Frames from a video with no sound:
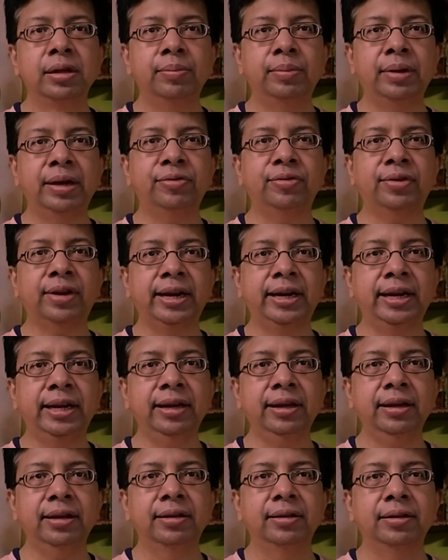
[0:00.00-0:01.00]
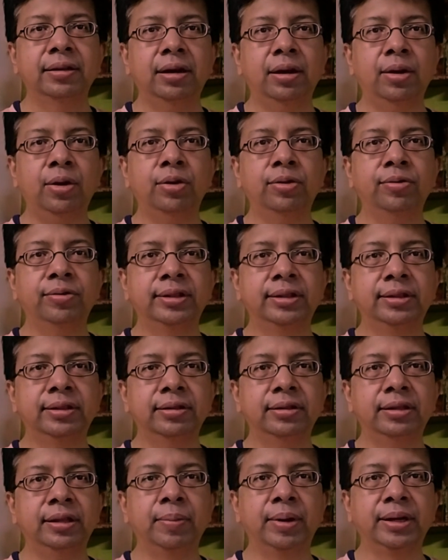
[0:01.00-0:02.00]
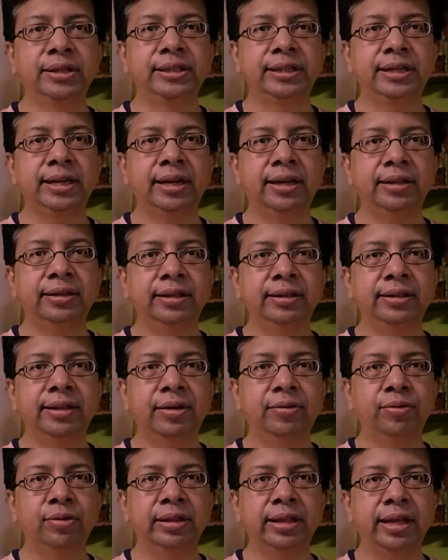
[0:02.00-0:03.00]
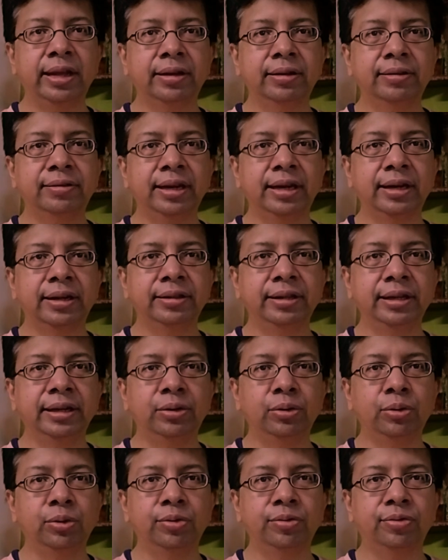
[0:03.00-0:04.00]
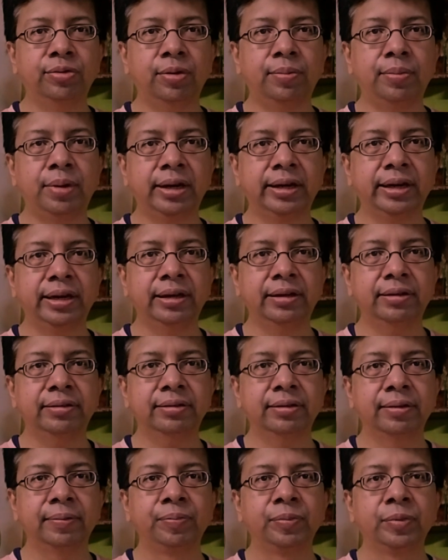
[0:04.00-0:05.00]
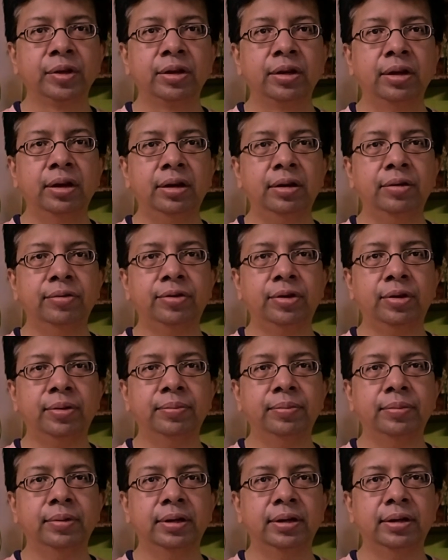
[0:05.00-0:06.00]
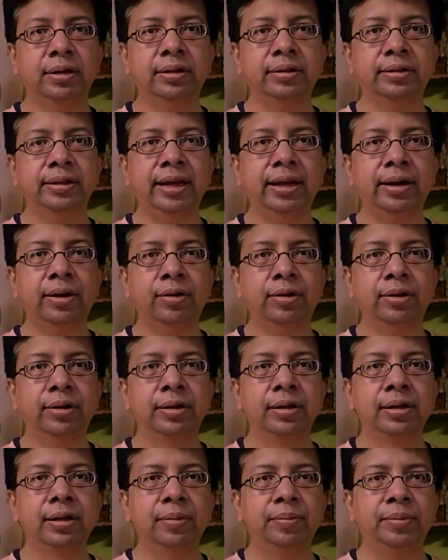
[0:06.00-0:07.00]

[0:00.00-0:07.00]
by Friday along with the budget, and I think that will then set the tone for markets from there on.